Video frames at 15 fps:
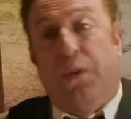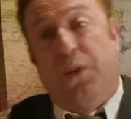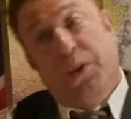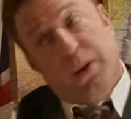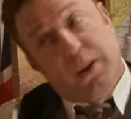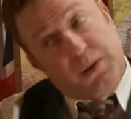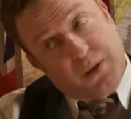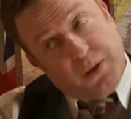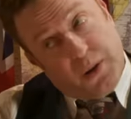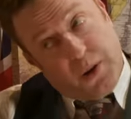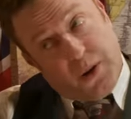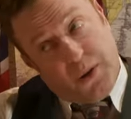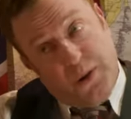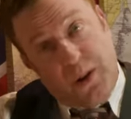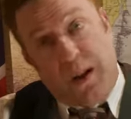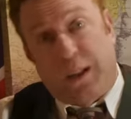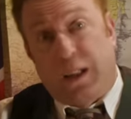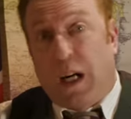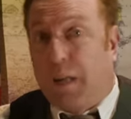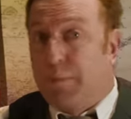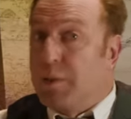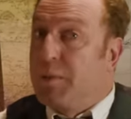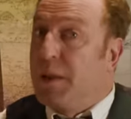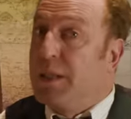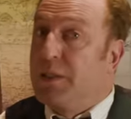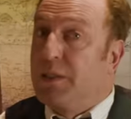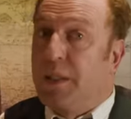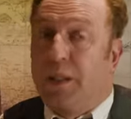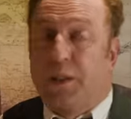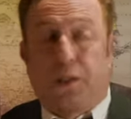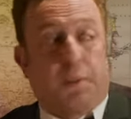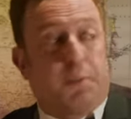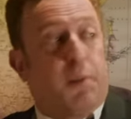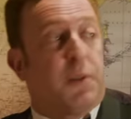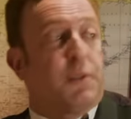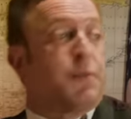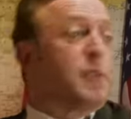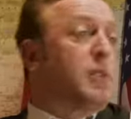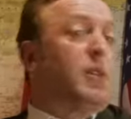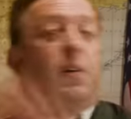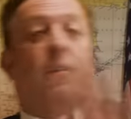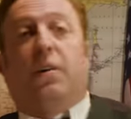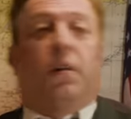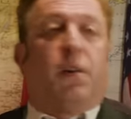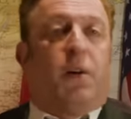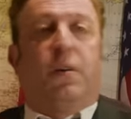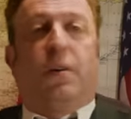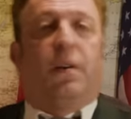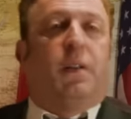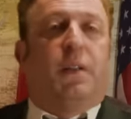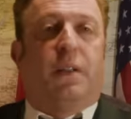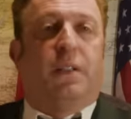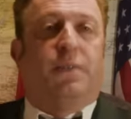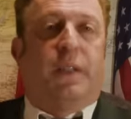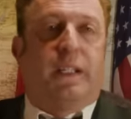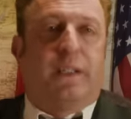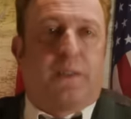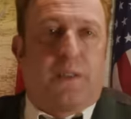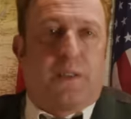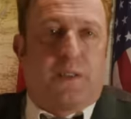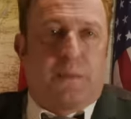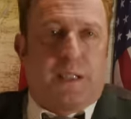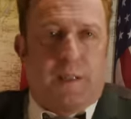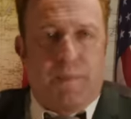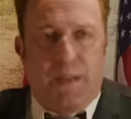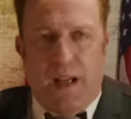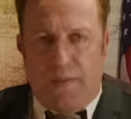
This, though, compromises air support for all of 8th Army.